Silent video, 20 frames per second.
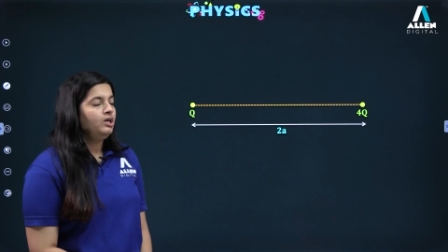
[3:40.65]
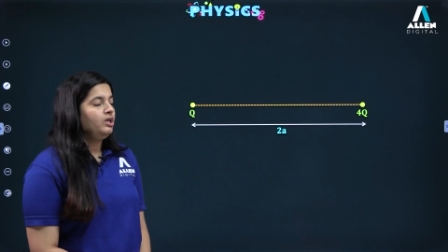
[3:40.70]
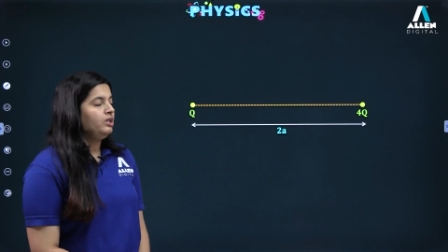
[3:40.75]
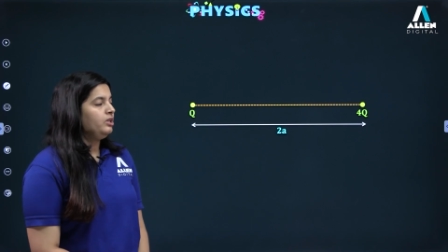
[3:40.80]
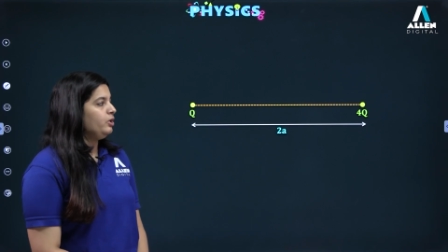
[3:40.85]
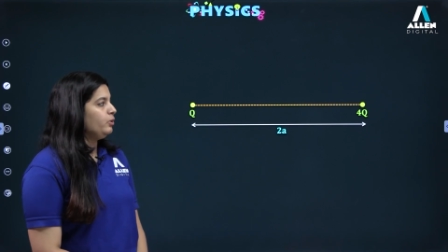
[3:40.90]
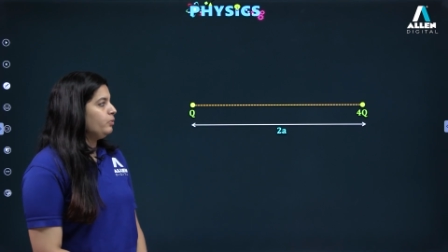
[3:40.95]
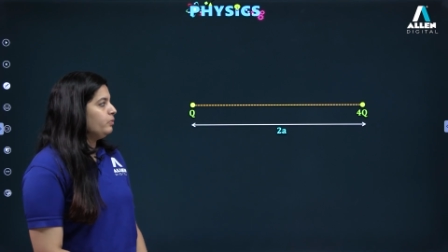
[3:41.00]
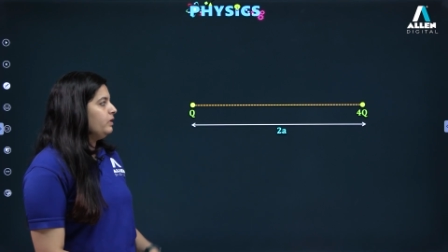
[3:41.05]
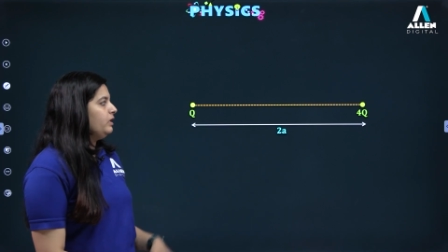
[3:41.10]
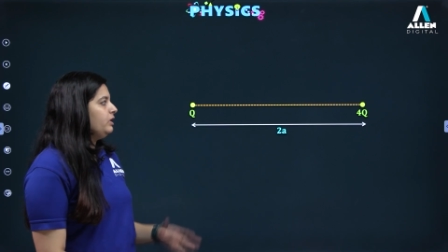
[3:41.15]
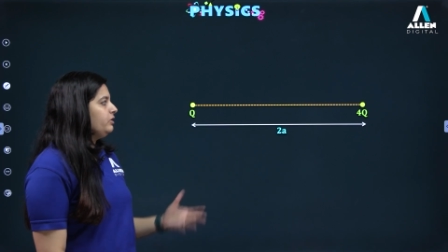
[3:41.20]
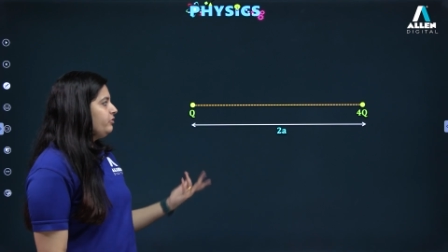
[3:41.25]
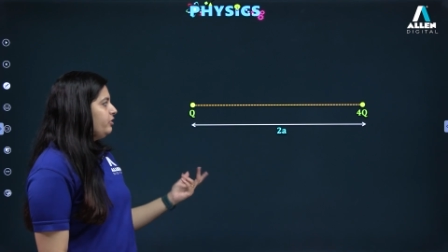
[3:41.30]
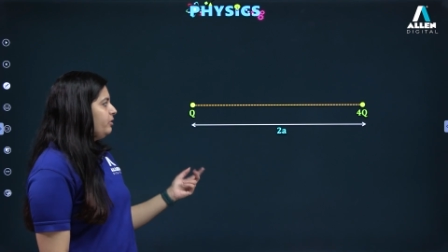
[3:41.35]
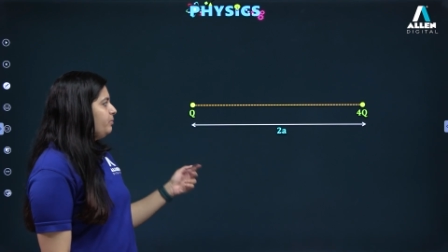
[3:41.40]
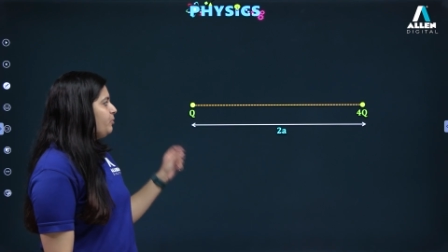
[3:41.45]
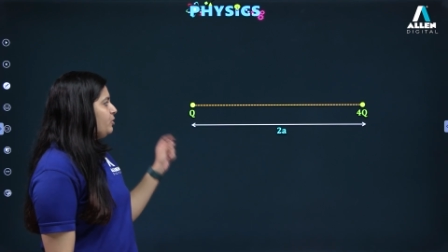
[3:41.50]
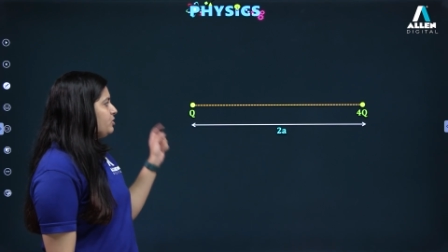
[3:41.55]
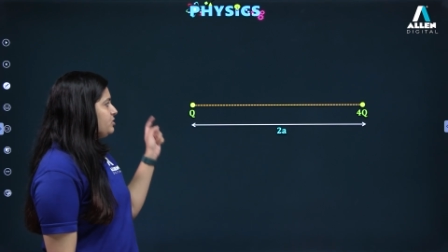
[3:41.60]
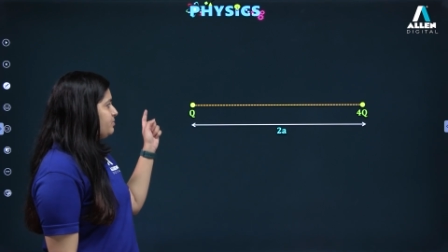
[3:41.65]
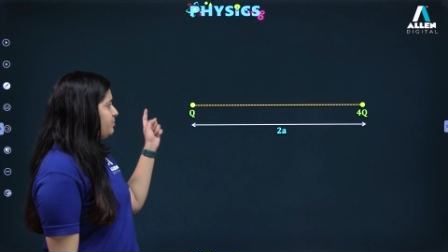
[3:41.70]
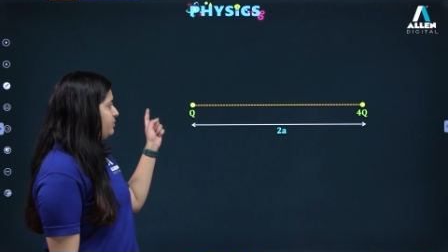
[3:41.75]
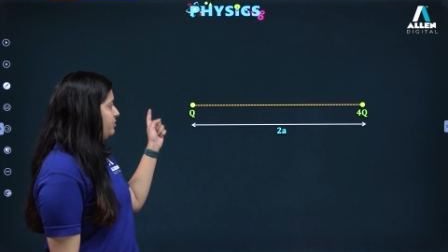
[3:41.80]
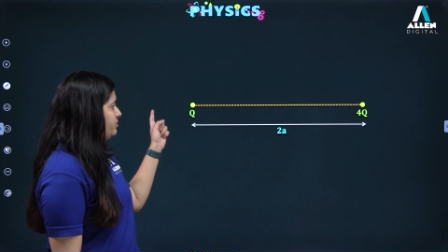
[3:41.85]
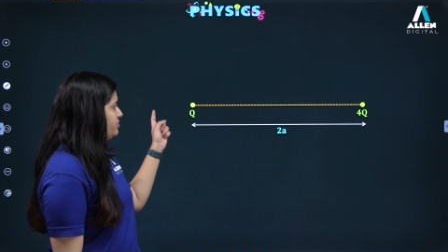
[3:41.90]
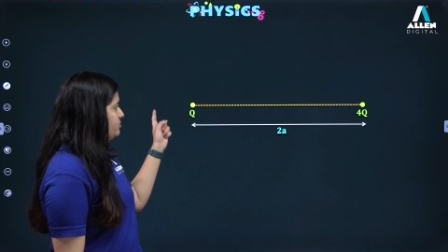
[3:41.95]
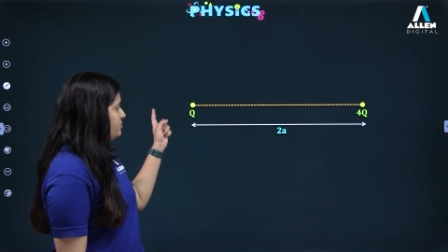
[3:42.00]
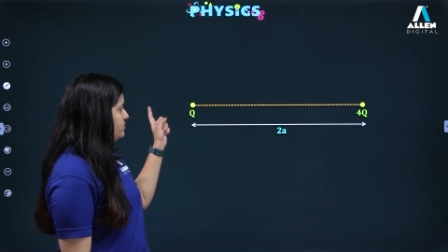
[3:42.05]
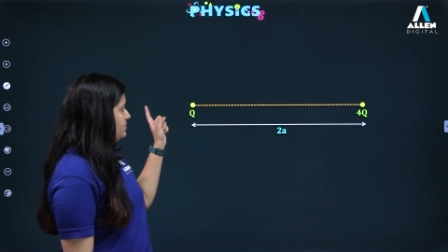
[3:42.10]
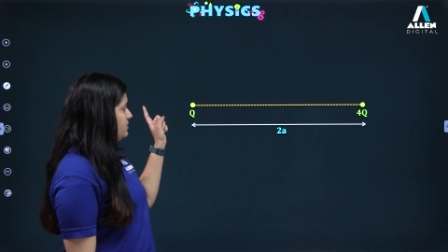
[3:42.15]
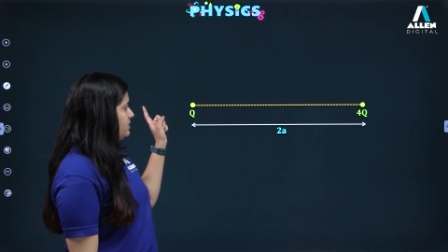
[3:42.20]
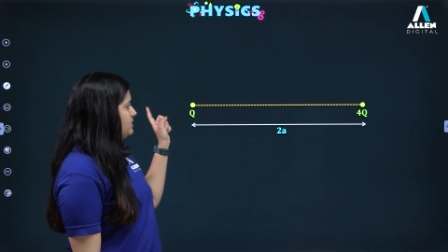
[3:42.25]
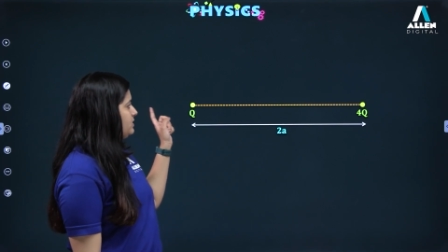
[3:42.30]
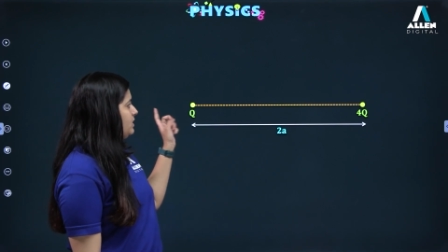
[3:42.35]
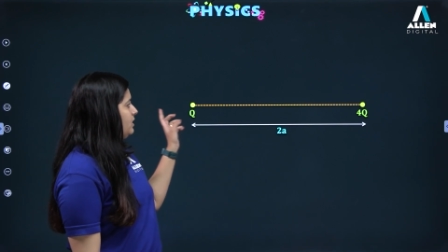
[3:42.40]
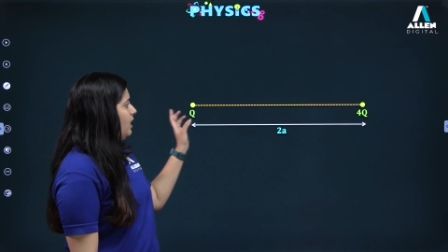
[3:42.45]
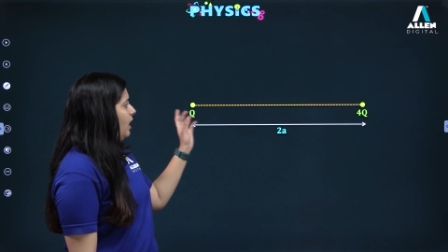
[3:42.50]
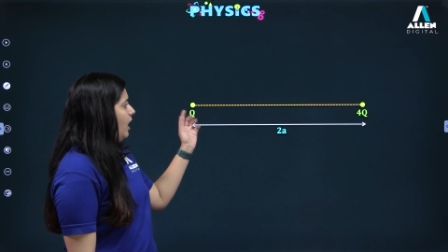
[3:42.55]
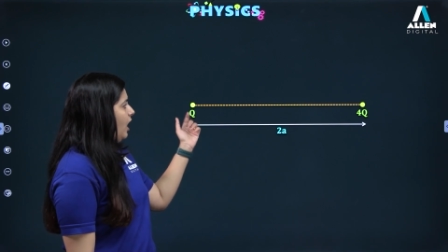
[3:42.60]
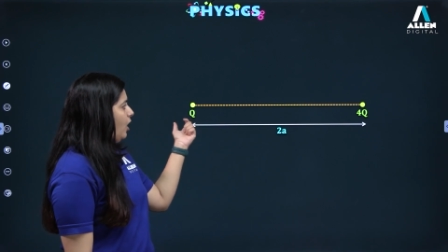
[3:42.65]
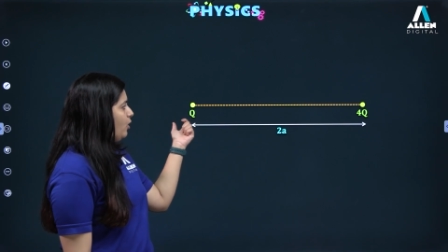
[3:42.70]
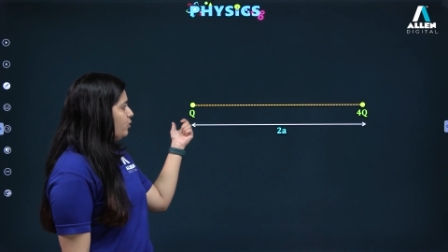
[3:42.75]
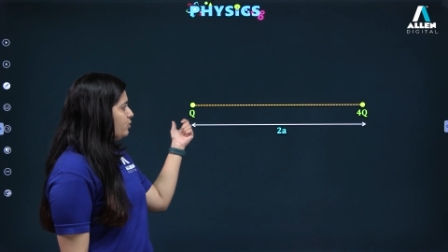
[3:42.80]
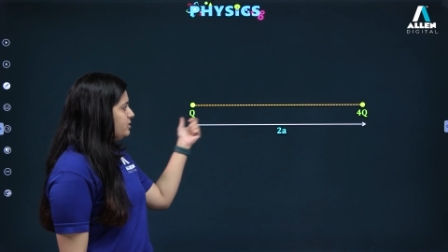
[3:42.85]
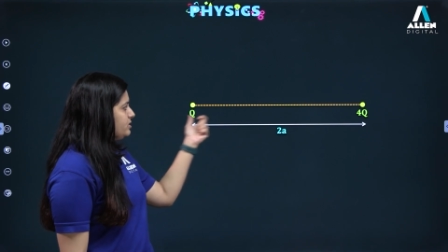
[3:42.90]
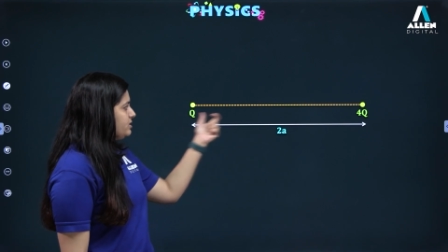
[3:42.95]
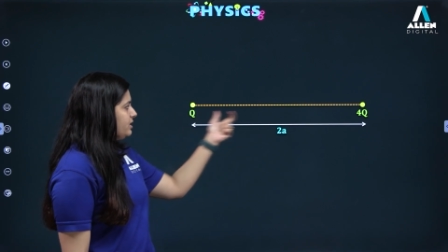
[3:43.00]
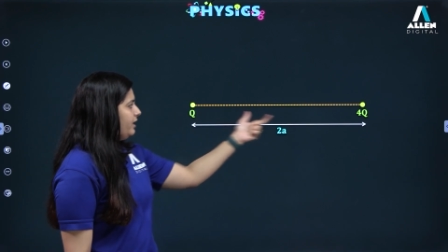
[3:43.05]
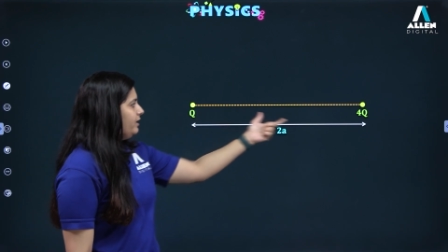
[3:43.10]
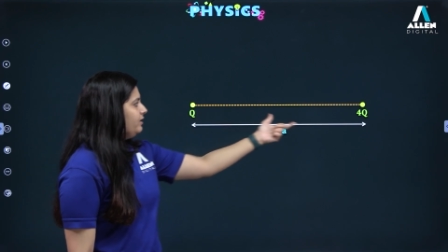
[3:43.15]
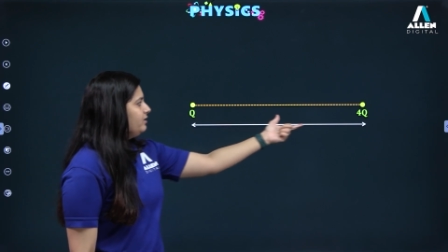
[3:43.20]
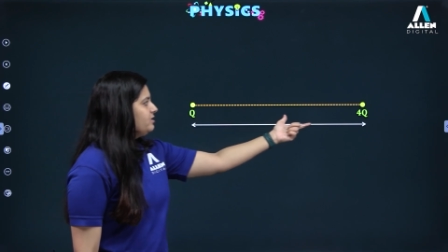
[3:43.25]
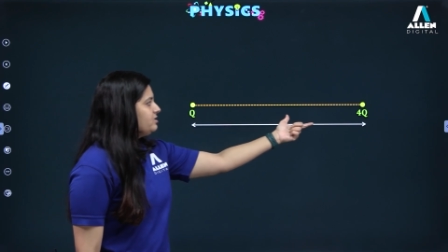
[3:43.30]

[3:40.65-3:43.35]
The only three possible regions is outside